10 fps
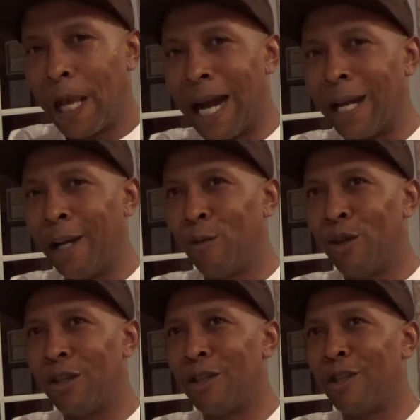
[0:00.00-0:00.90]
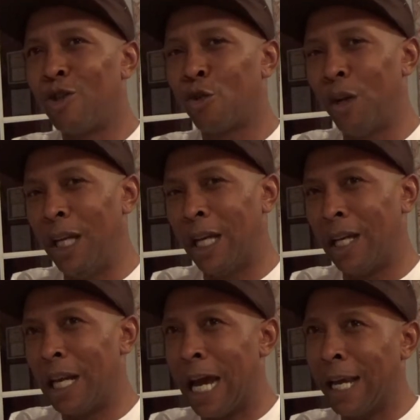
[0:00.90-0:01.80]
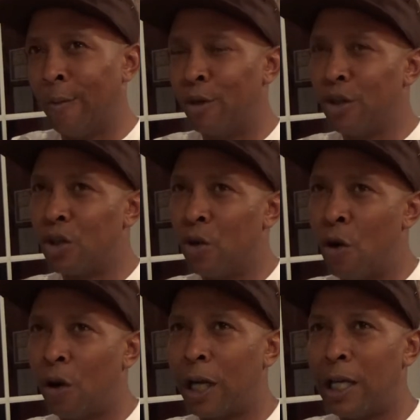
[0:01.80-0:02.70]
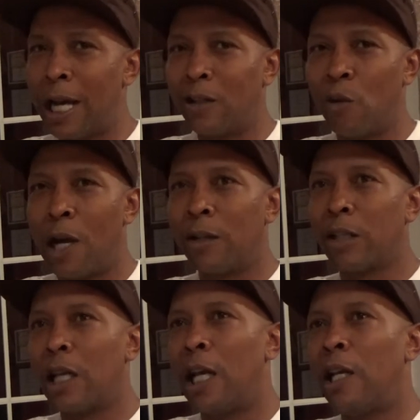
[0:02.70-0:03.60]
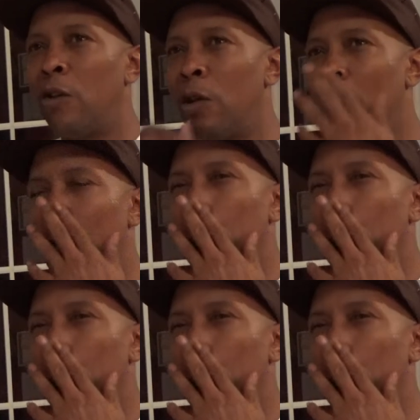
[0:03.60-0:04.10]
how they was treating, how they was talking. That's what I was saying.